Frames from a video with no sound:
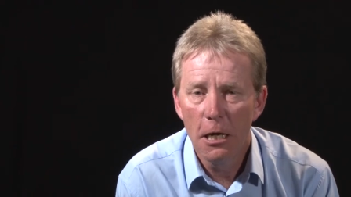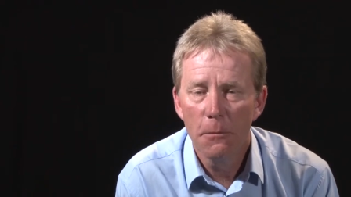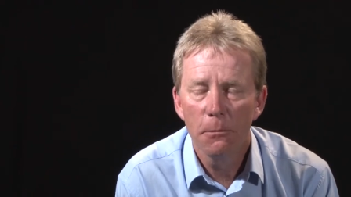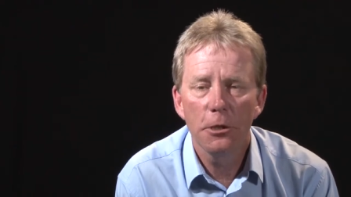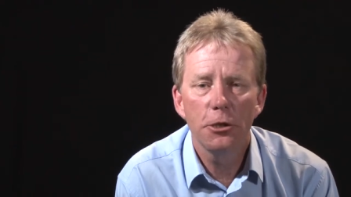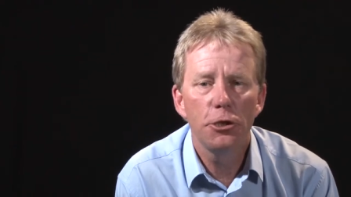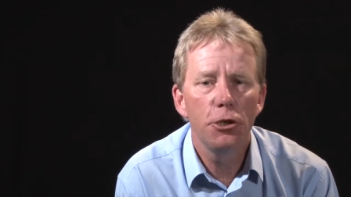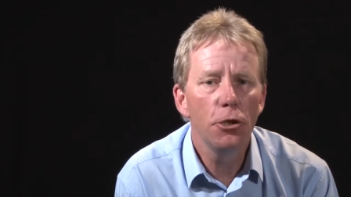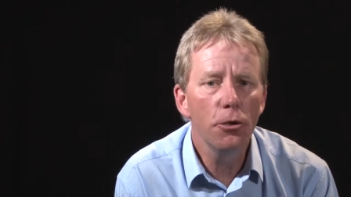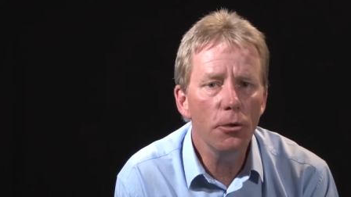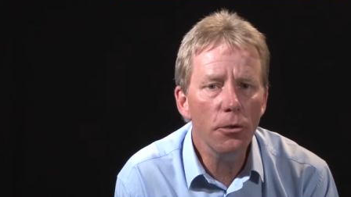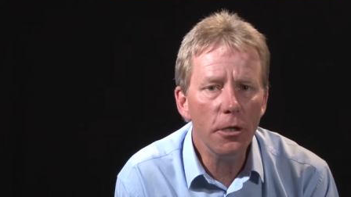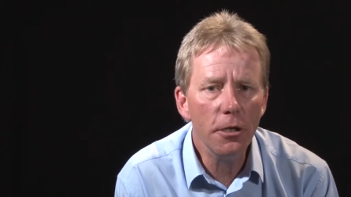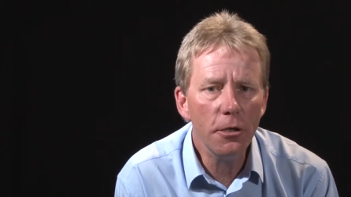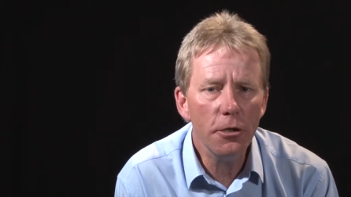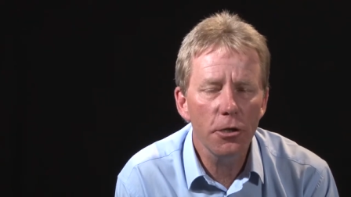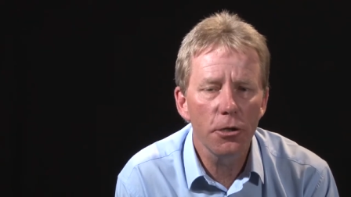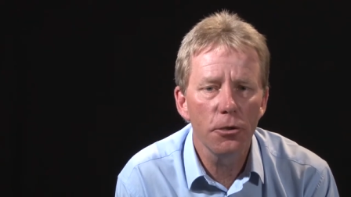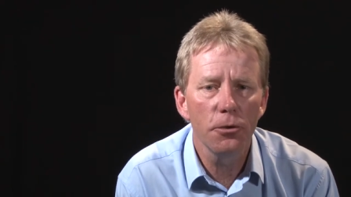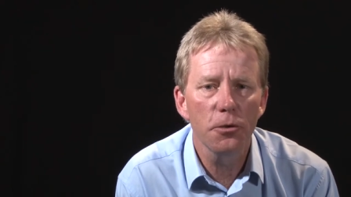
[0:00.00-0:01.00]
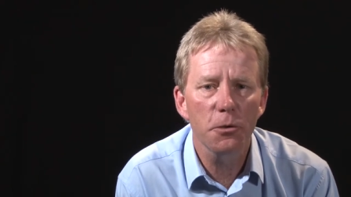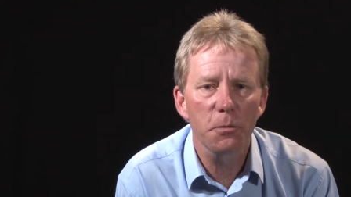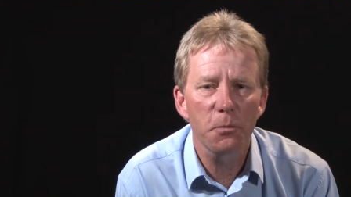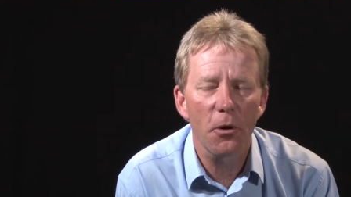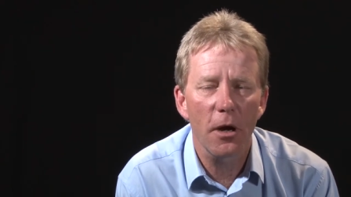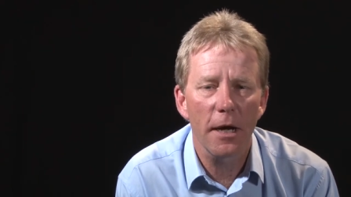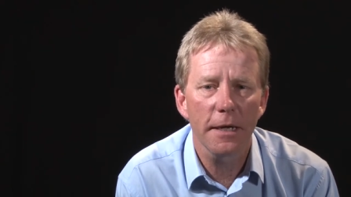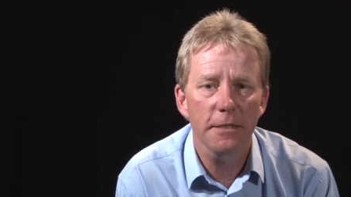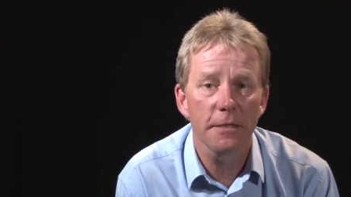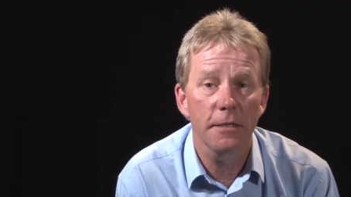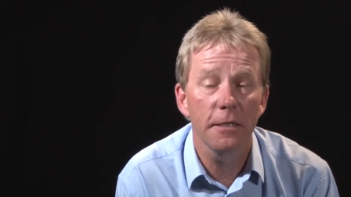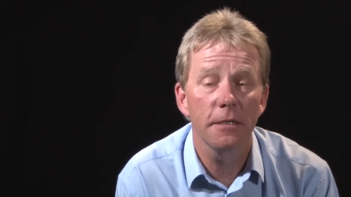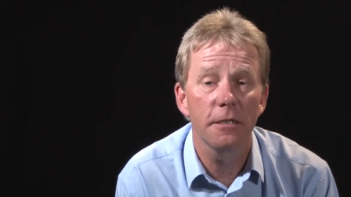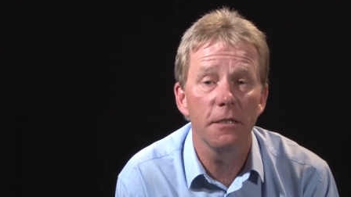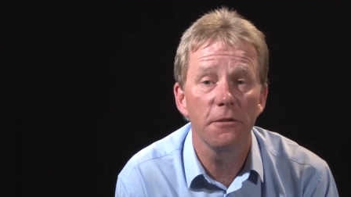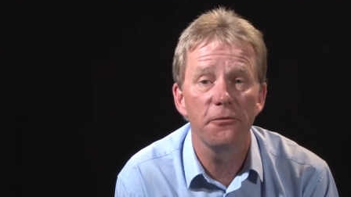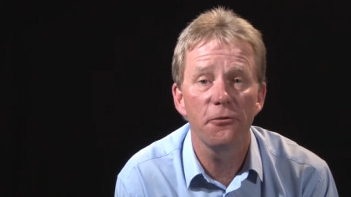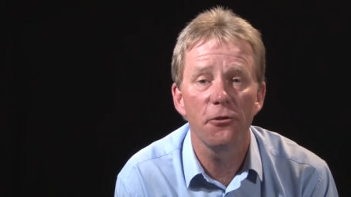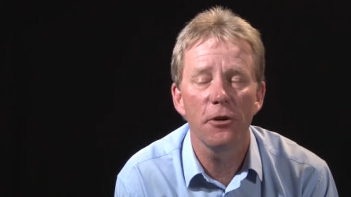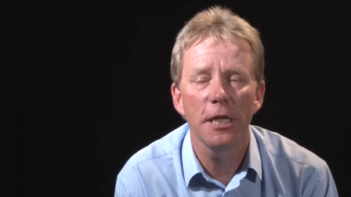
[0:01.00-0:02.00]
But you can use price to
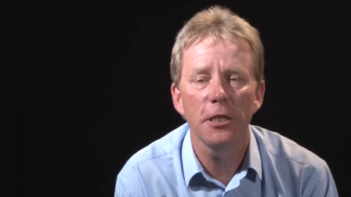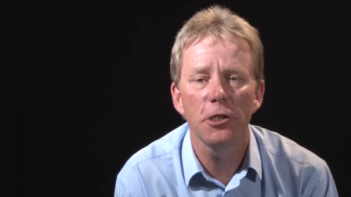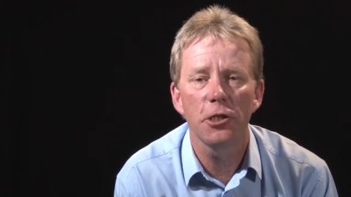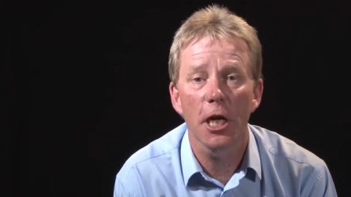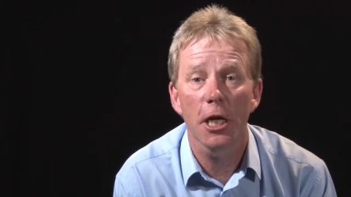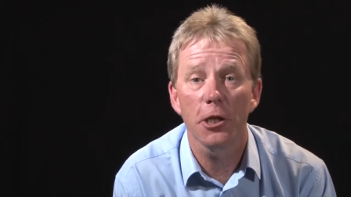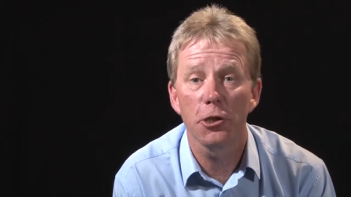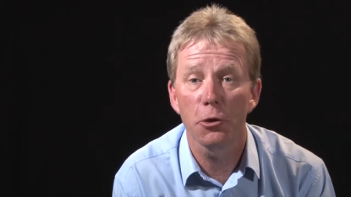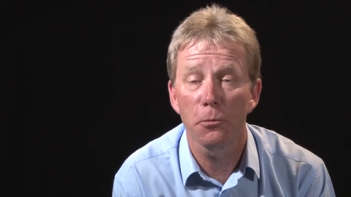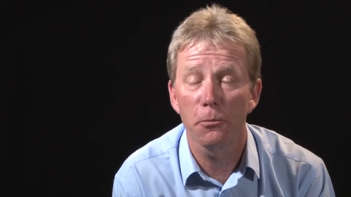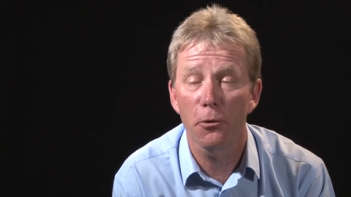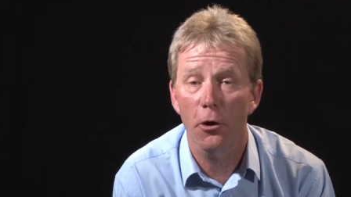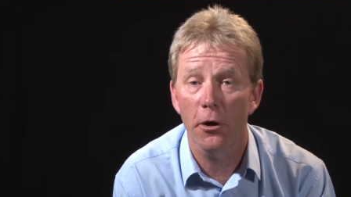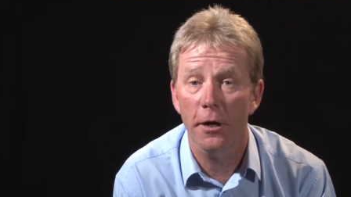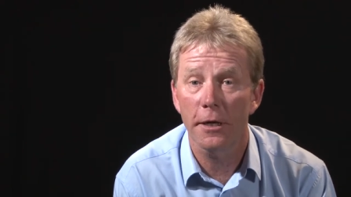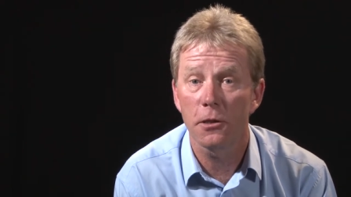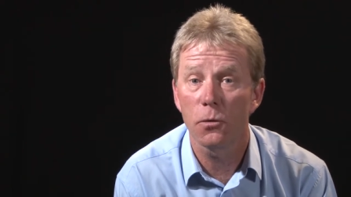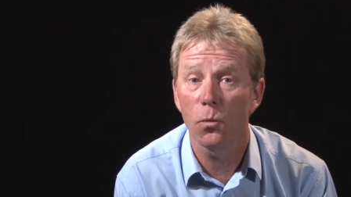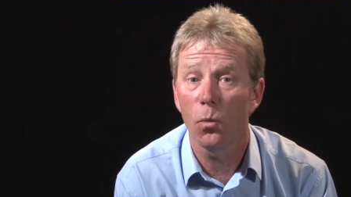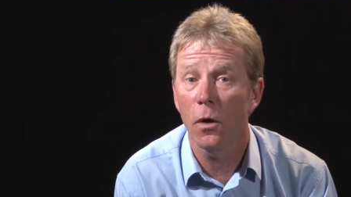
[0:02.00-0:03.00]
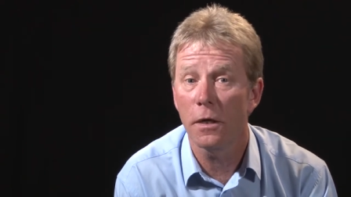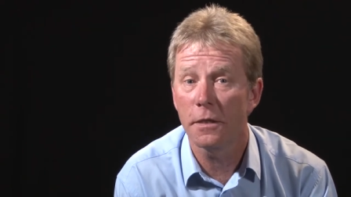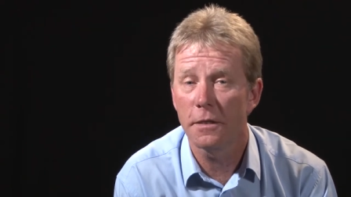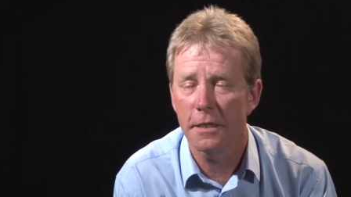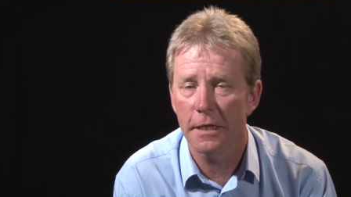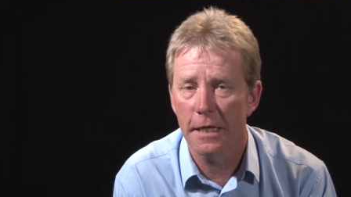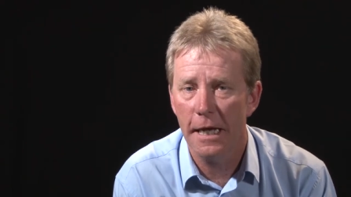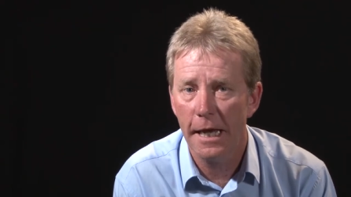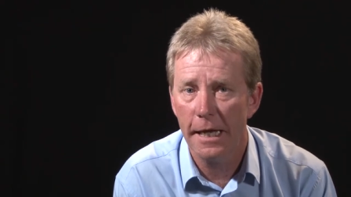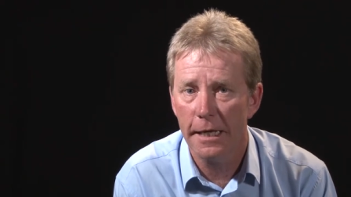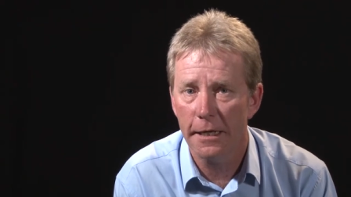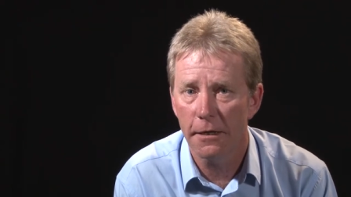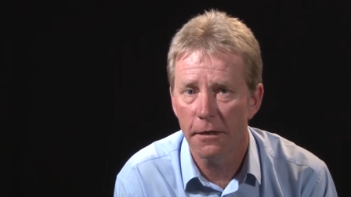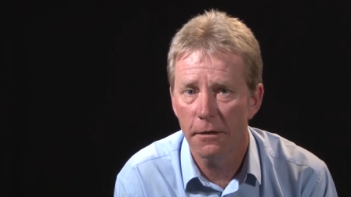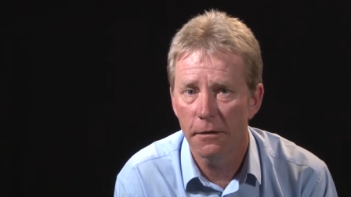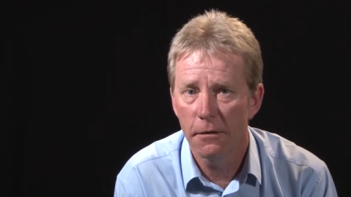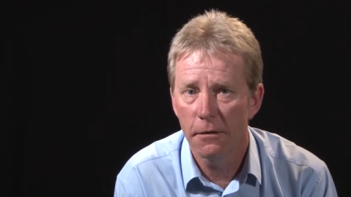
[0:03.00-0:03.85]
differentiate your product once again.